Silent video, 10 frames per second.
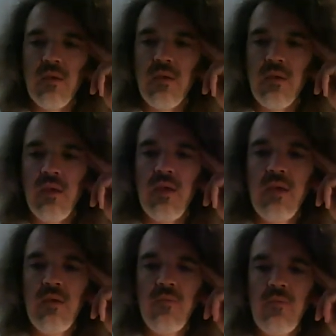
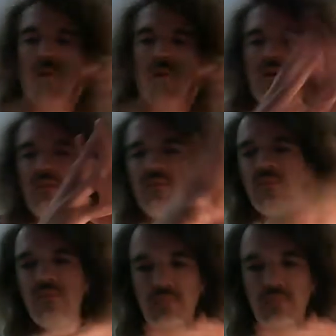he
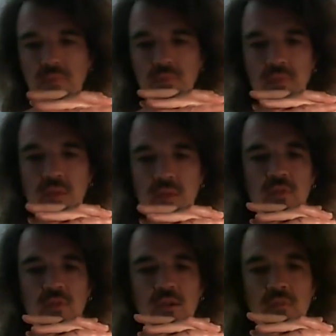was he
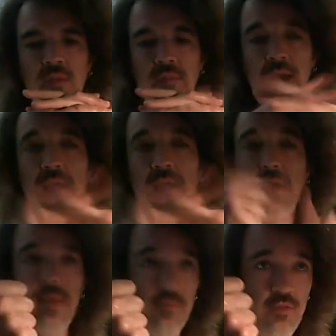
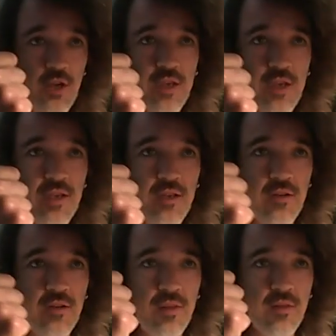was checking in
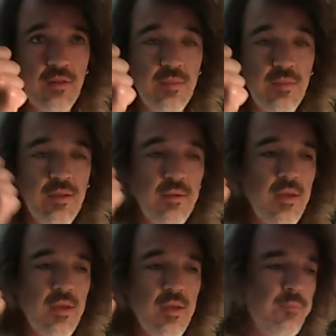on me a little bit,
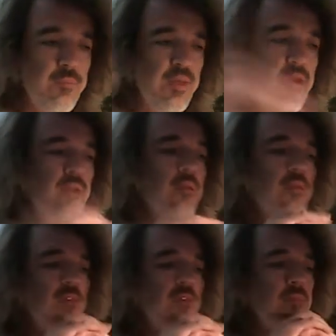but B,
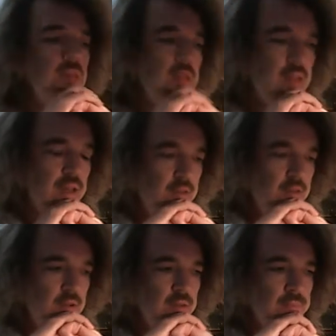something that
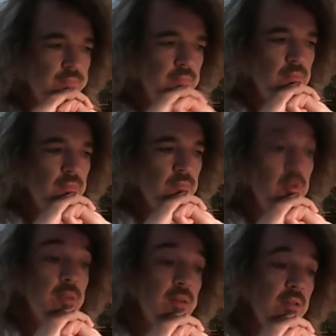
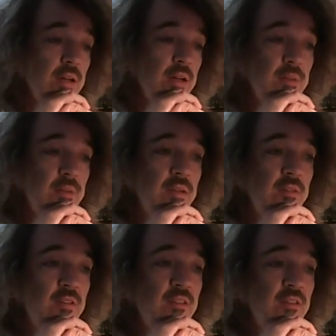really meant a lot to me.
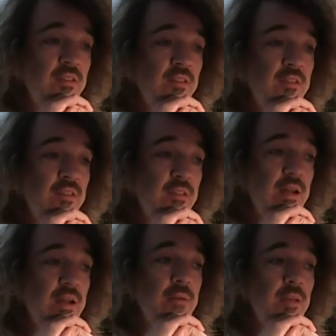He said
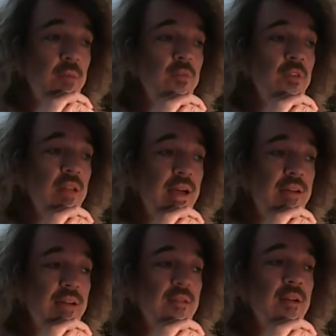that he was
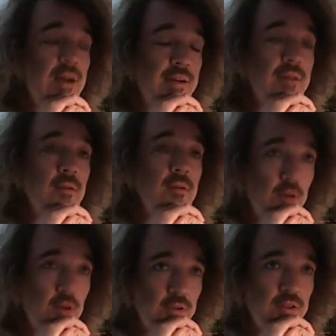glad that I
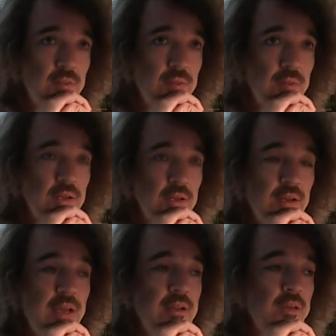called him,
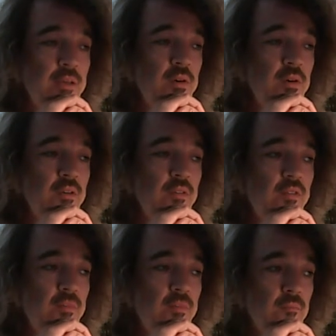and he was